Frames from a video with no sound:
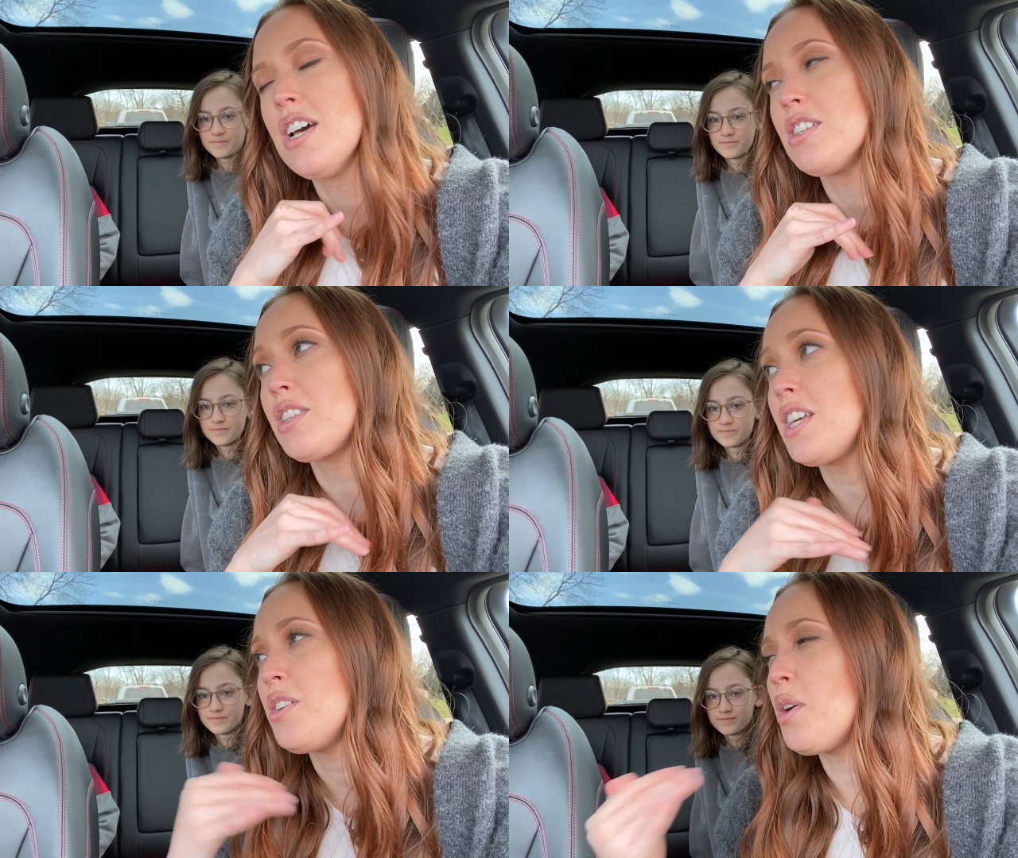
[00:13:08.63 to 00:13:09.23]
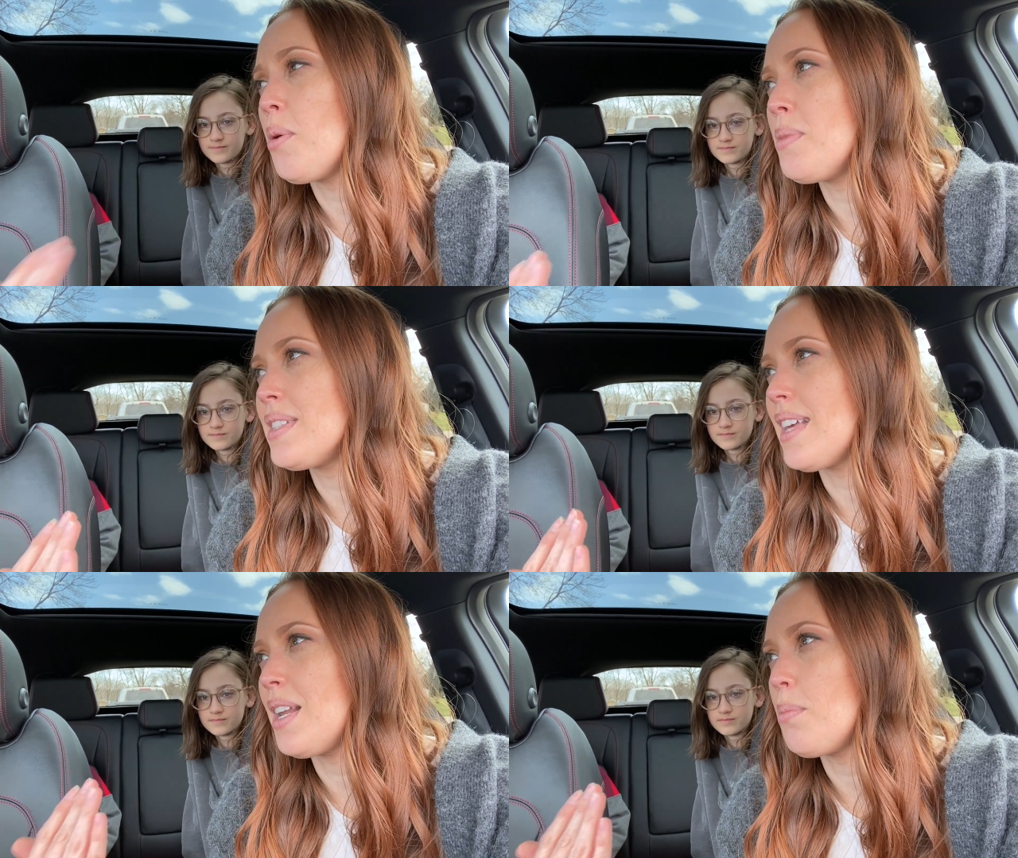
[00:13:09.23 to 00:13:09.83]
Speaker 1: so that you don't
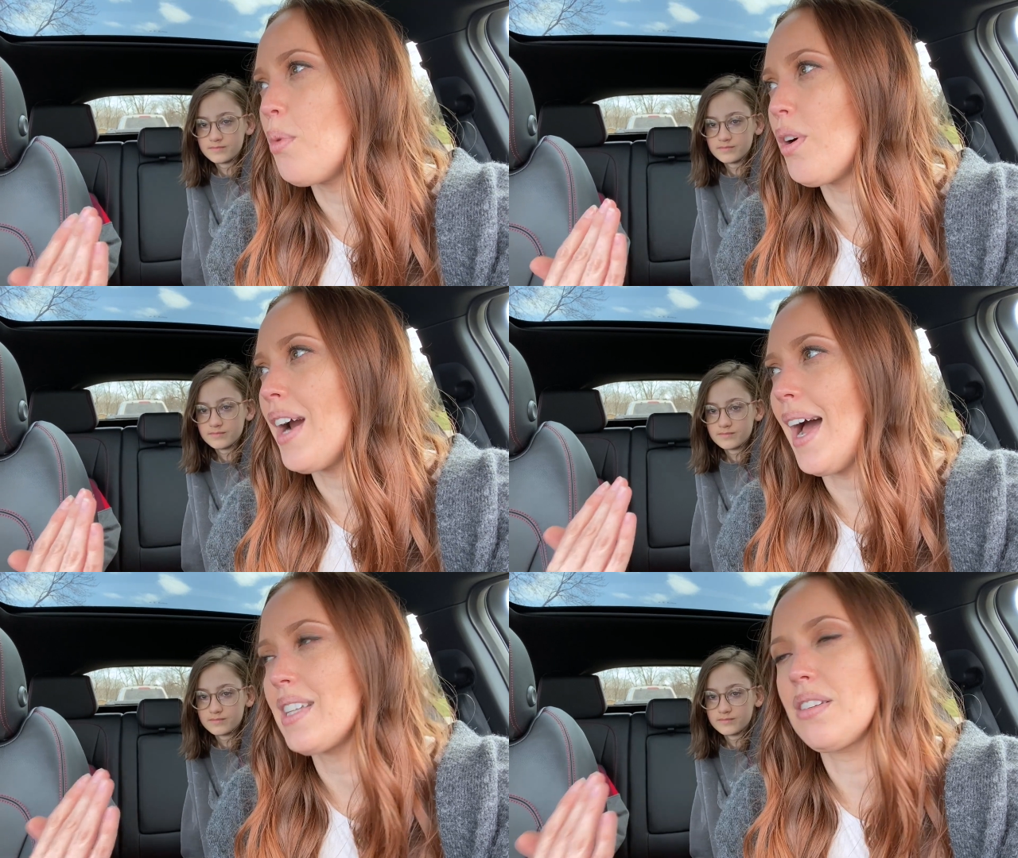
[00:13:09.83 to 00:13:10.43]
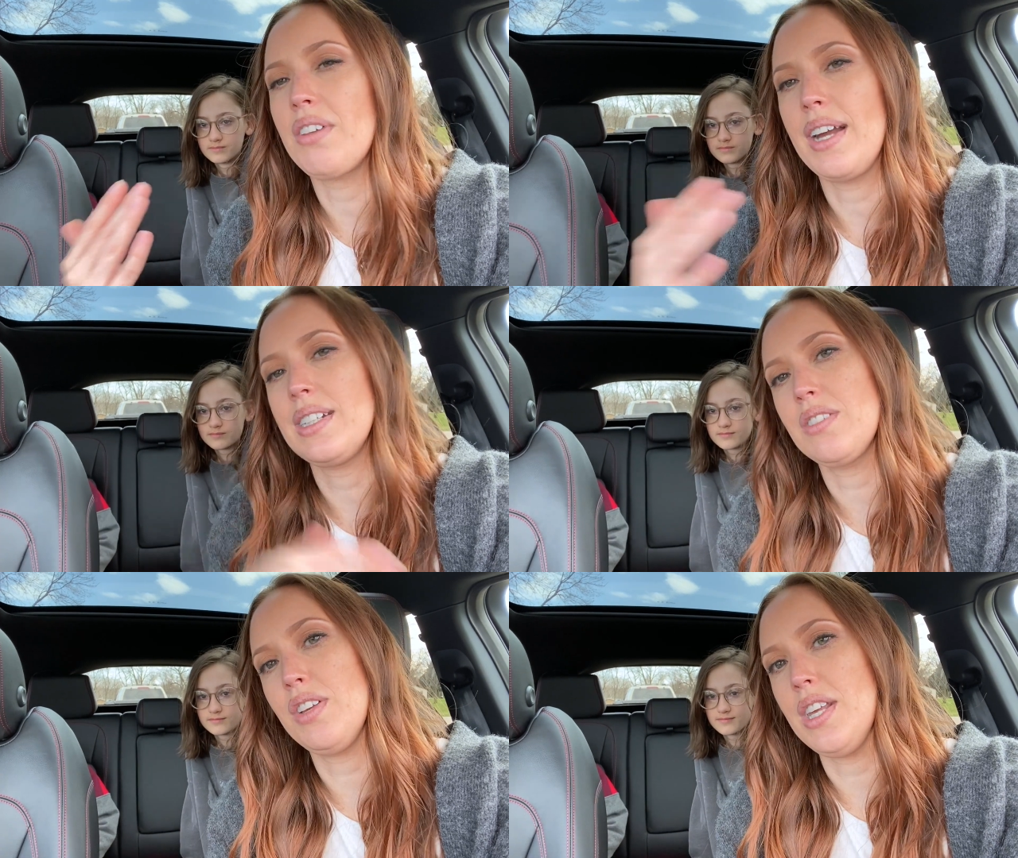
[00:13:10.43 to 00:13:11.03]
miss any more acts of
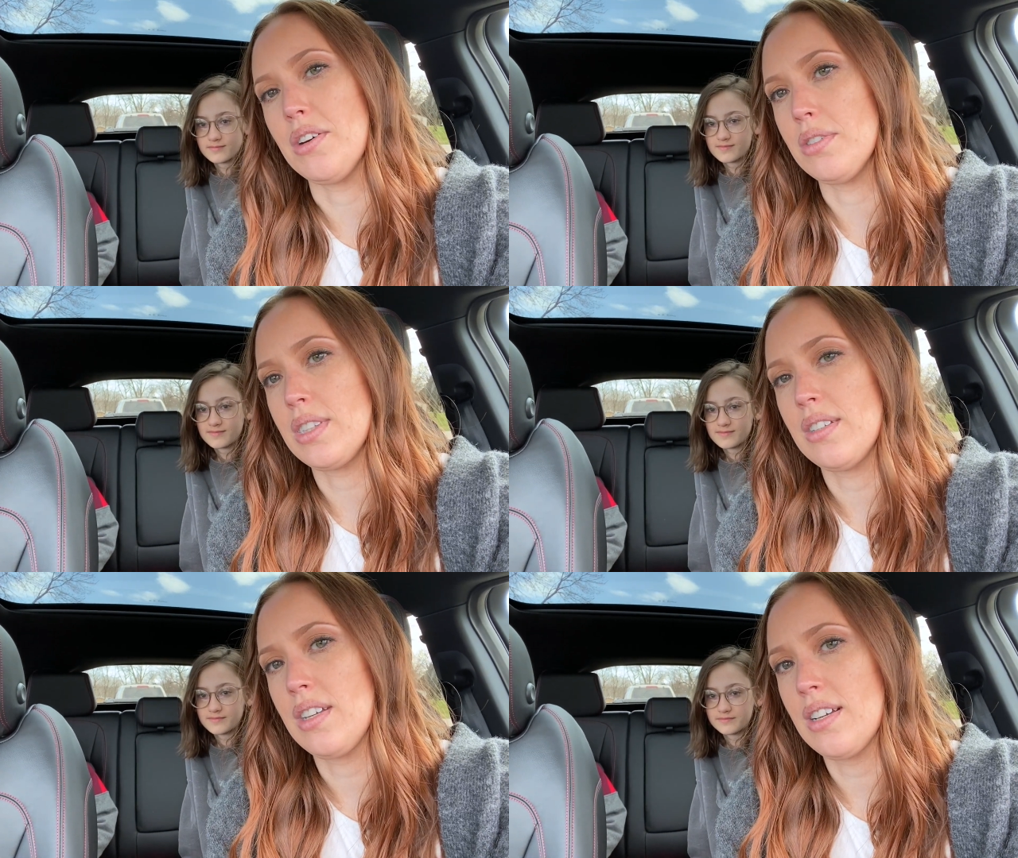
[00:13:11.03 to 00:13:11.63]
kindness videos,